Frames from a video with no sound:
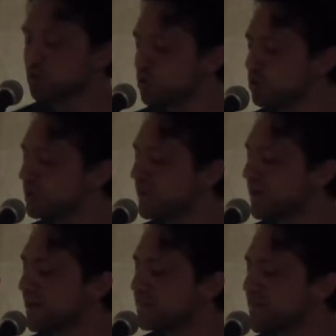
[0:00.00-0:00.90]
a school
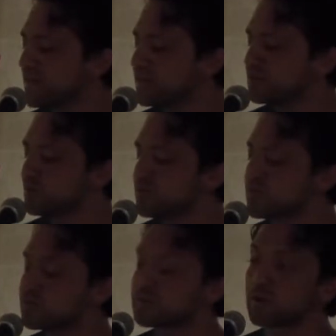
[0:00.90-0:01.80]
we learn many
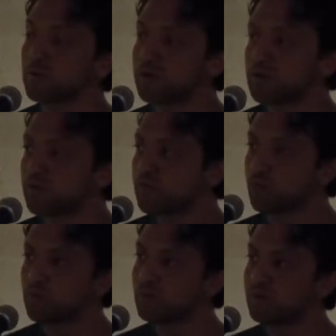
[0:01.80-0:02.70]
tools so we
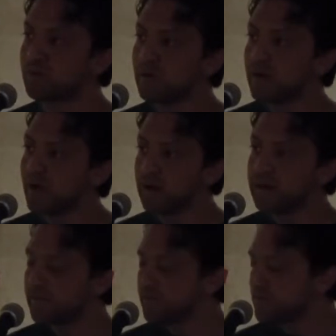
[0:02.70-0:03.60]
can rule
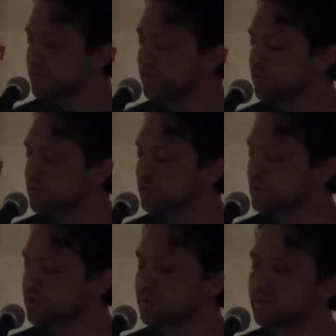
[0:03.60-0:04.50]
and never be
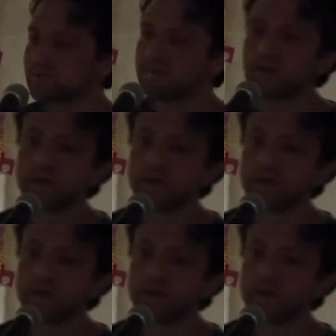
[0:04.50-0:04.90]
fooled.